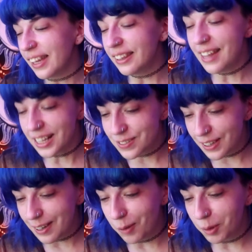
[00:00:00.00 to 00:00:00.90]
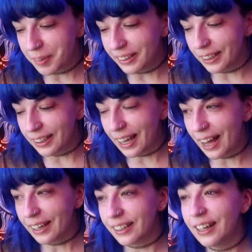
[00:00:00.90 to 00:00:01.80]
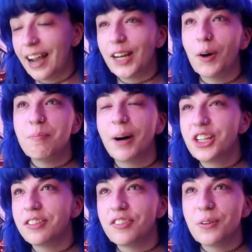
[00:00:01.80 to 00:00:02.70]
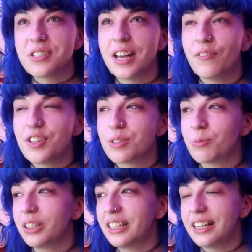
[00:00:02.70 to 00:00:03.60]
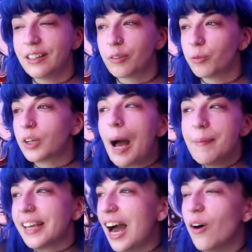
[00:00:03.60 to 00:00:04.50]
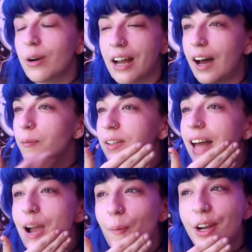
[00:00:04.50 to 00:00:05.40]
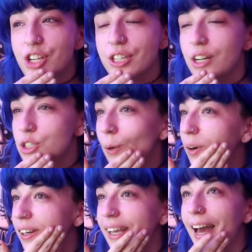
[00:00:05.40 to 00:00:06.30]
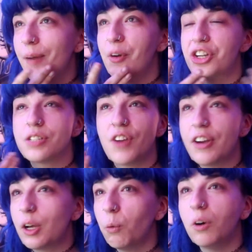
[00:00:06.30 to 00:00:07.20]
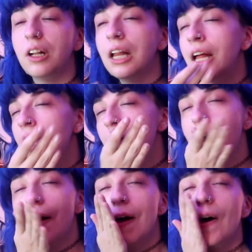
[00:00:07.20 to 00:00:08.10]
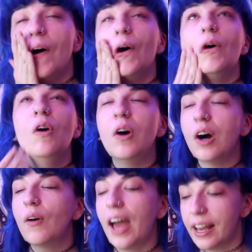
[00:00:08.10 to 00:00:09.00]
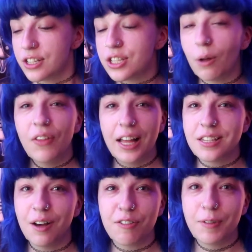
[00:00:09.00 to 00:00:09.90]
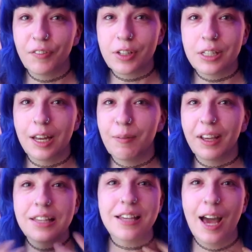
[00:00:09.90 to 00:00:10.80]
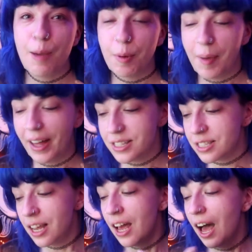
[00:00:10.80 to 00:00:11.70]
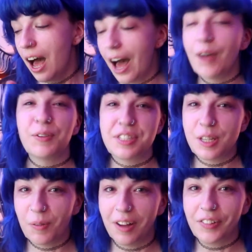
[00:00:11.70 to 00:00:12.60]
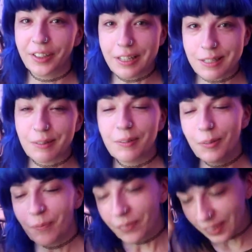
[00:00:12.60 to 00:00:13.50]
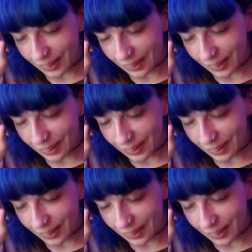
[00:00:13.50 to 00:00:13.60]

Next video will be Liliac. I know a bunch of new stuff is really coming out. Nightwish is on tour again, which is very cool. Oh, okay, so that's all for me for today, because I am a mess. I will see you all very soon.